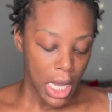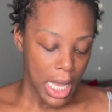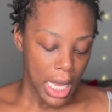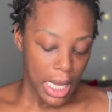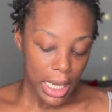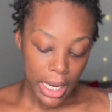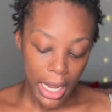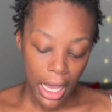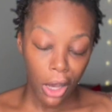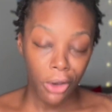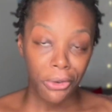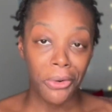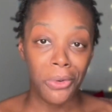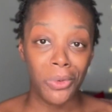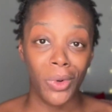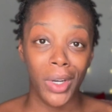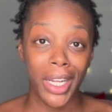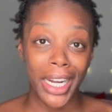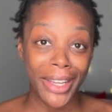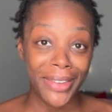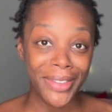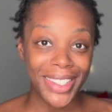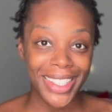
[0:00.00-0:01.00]
Now, for
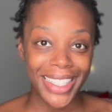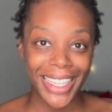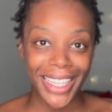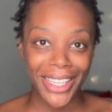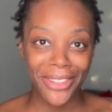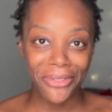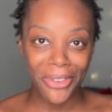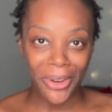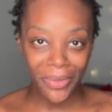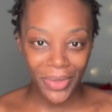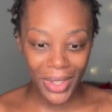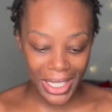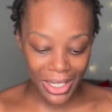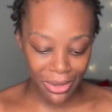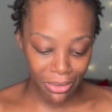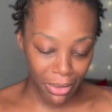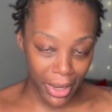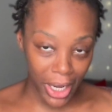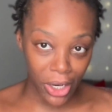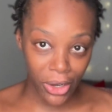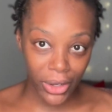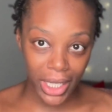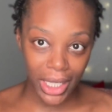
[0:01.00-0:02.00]
what I've seen from this
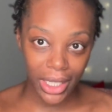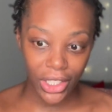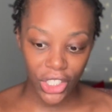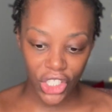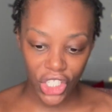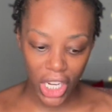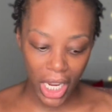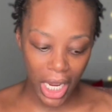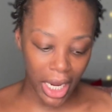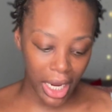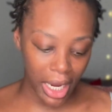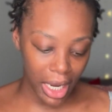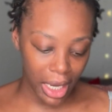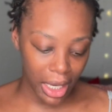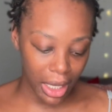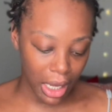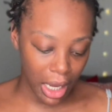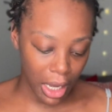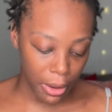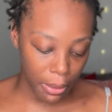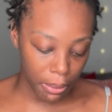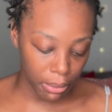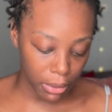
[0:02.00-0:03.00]

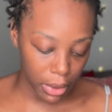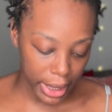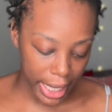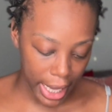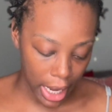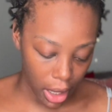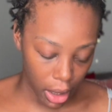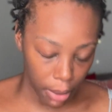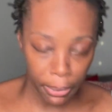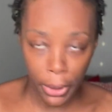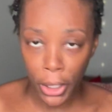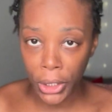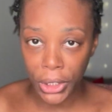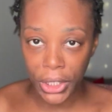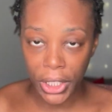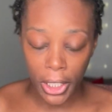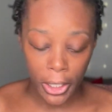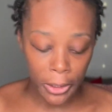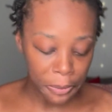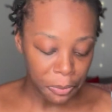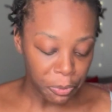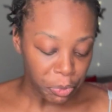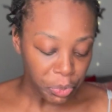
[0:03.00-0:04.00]
Maryjane
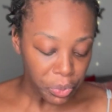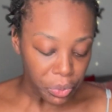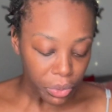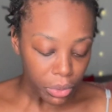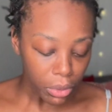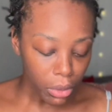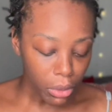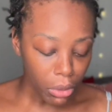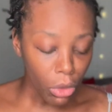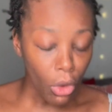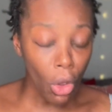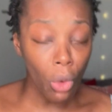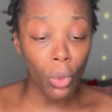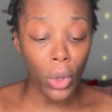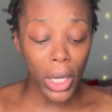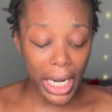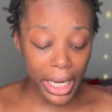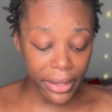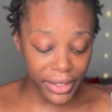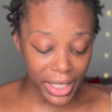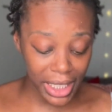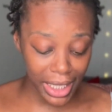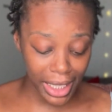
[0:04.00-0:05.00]
person, what
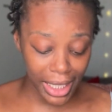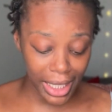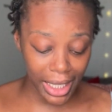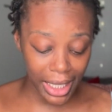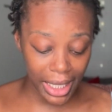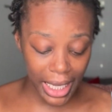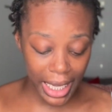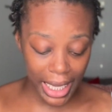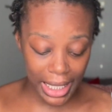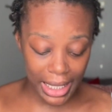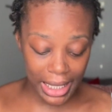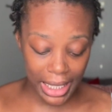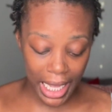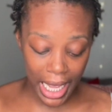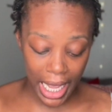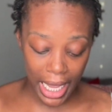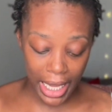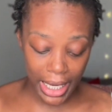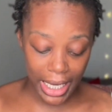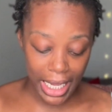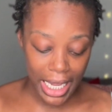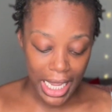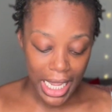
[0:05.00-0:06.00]
I've seen is
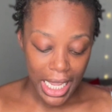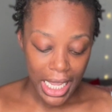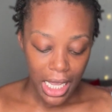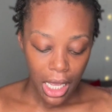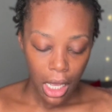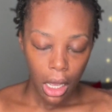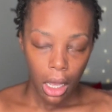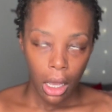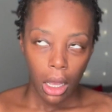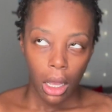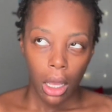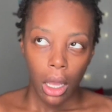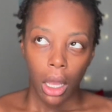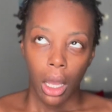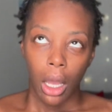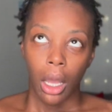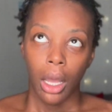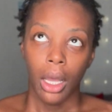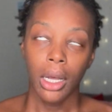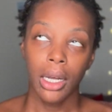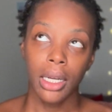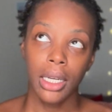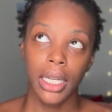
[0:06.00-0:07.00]
that,
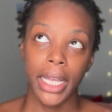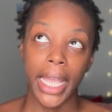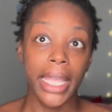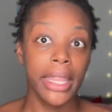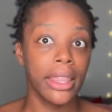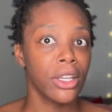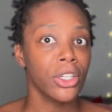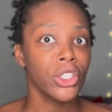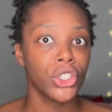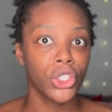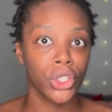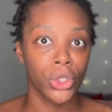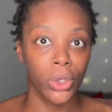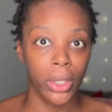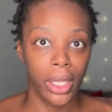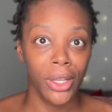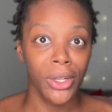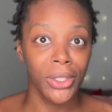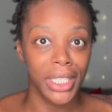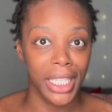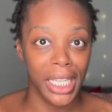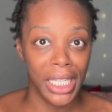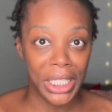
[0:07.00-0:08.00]
and there's
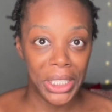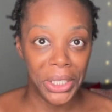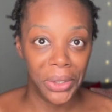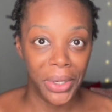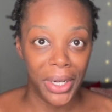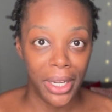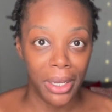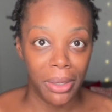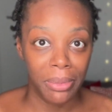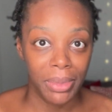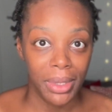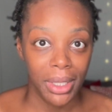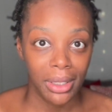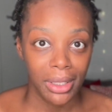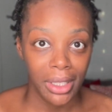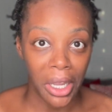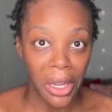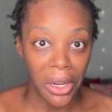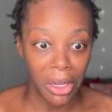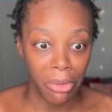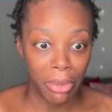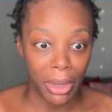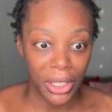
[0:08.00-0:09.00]
Instagrams
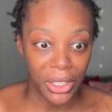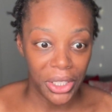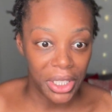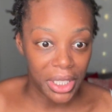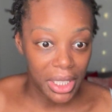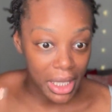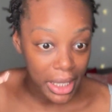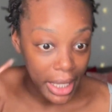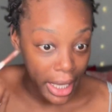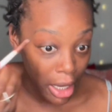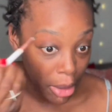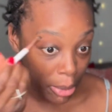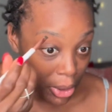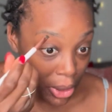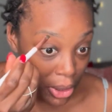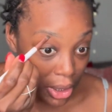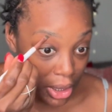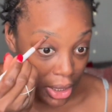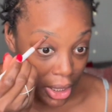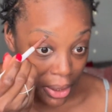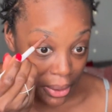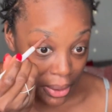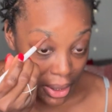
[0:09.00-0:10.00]
talking about she's a scammer.
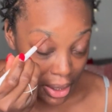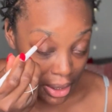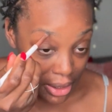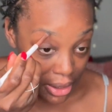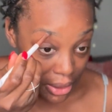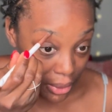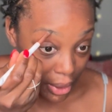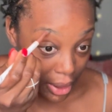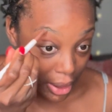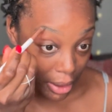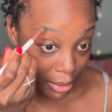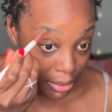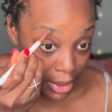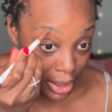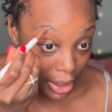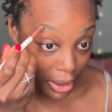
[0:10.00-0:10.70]
There are Instagrams,